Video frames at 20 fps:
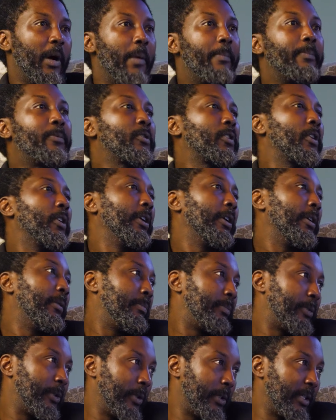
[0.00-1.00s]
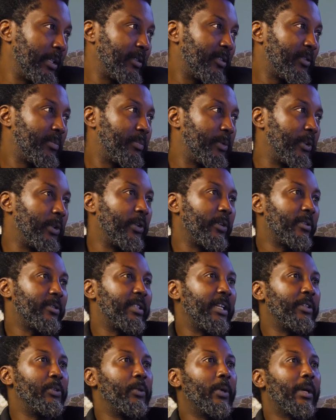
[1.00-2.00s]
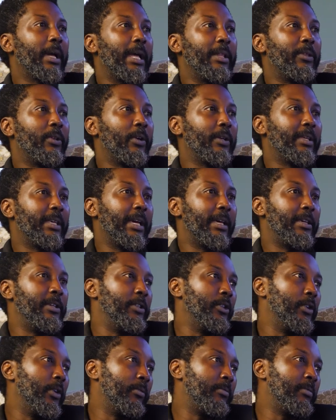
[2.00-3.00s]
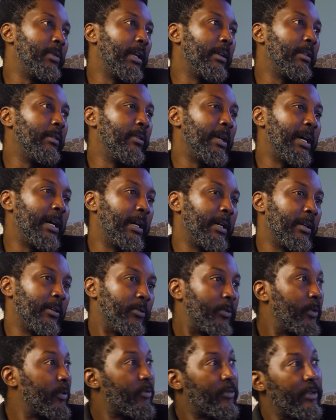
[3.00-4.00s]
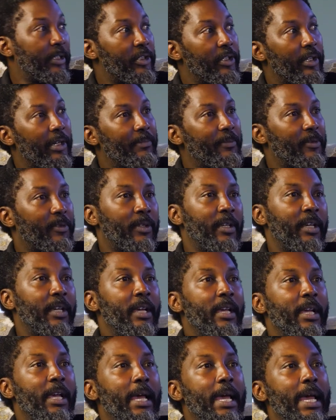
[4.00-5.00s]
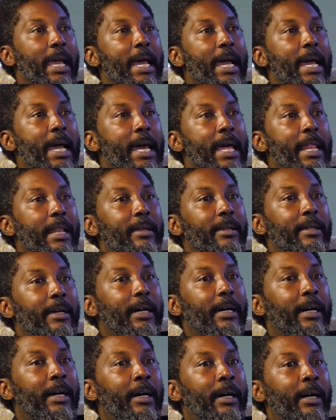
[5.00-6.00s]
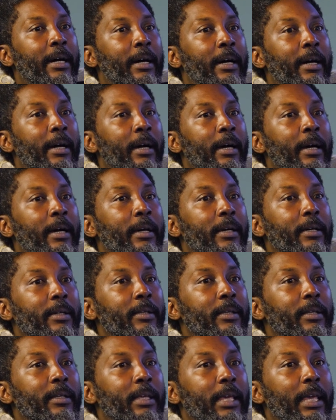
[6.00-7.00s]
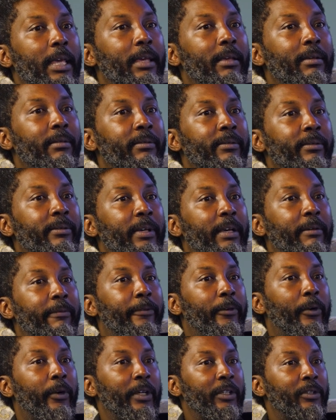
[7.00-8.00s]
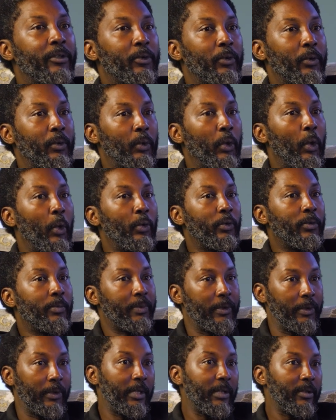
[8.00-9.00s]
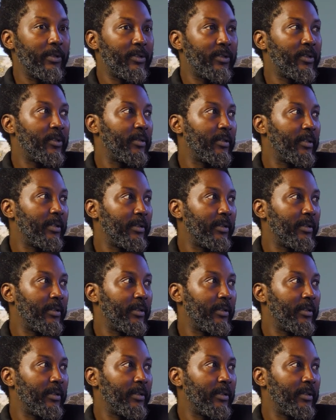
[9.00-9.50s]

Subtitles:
upscale products, products that you cannot get in your regular grocery shops, and give a voice to those products.